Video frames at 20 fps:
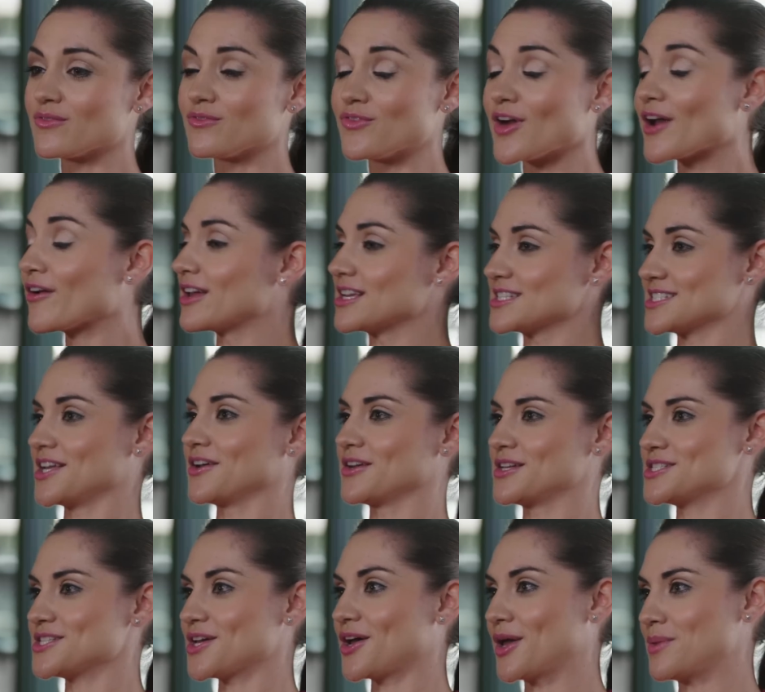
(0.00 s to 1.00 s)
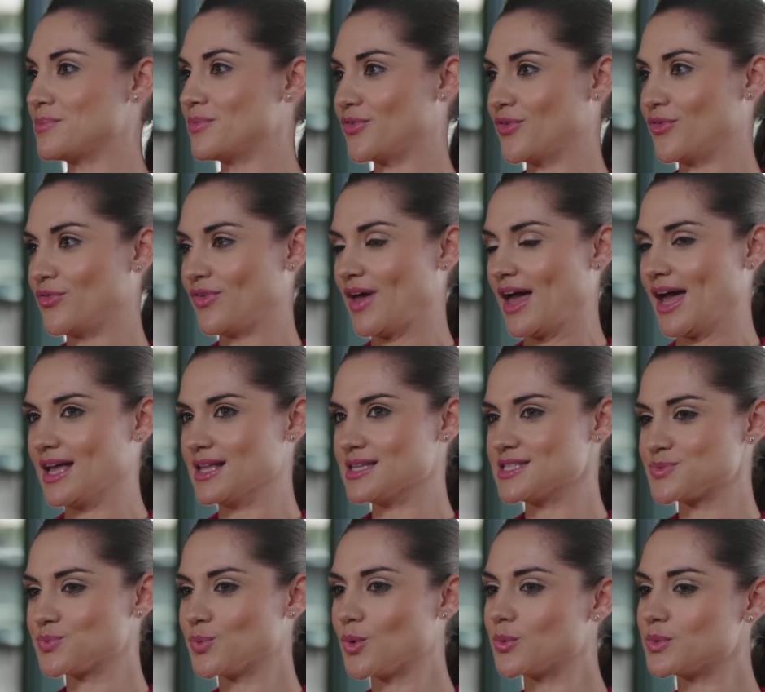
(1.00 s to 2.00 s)
very exciting time for
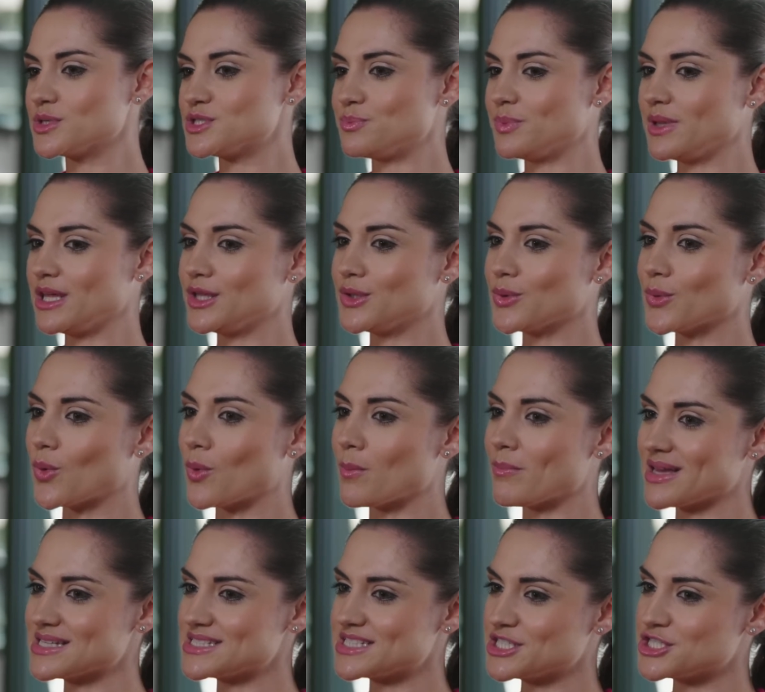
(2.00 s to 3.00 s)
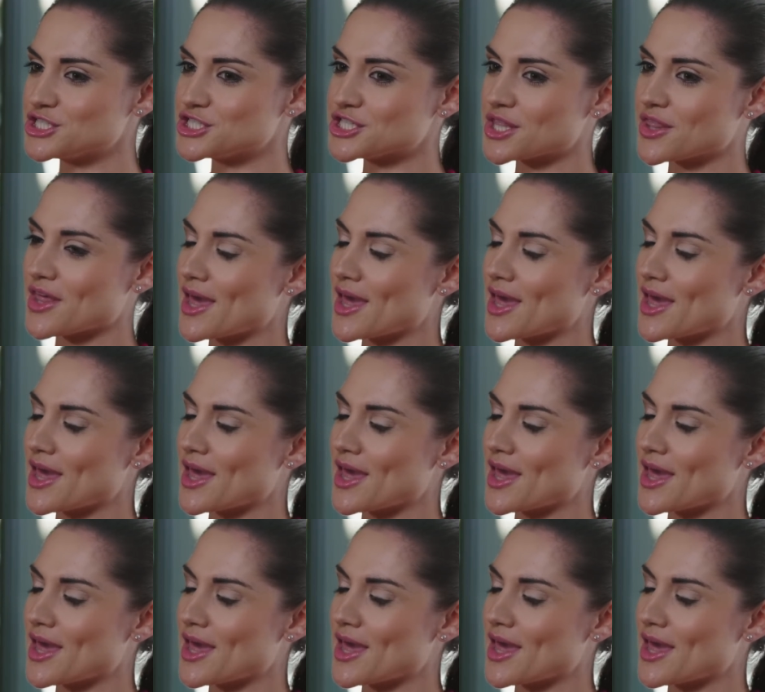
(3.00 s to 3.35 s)
fans. What would be your message to